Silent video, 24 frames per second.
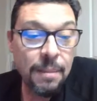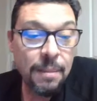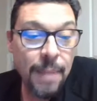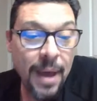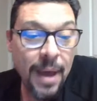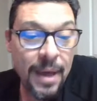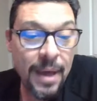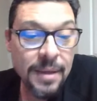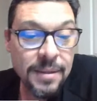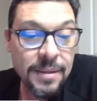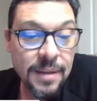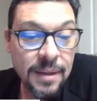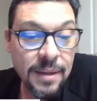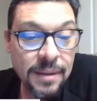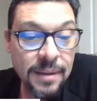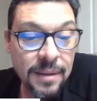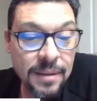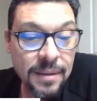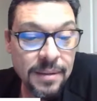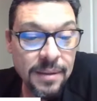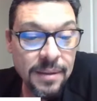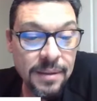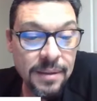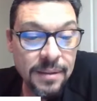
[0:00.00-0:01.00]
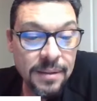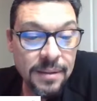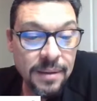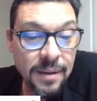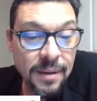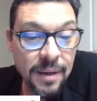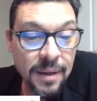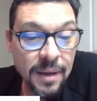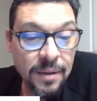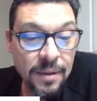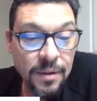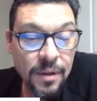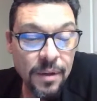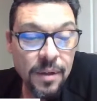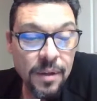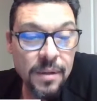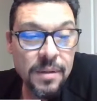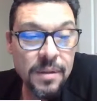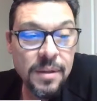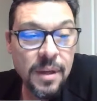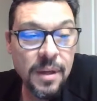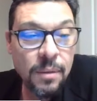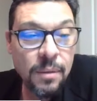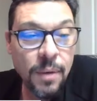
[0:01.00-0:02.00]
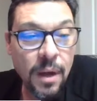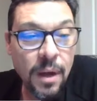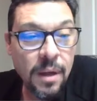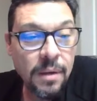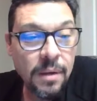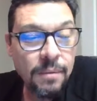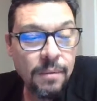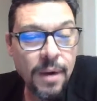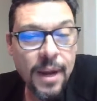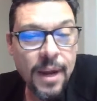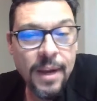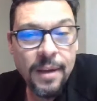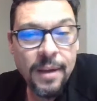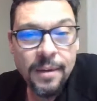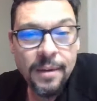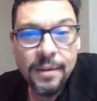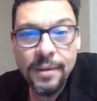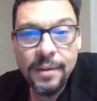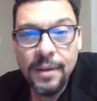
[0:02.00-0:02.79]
masked and distance, and you can stay well. Right.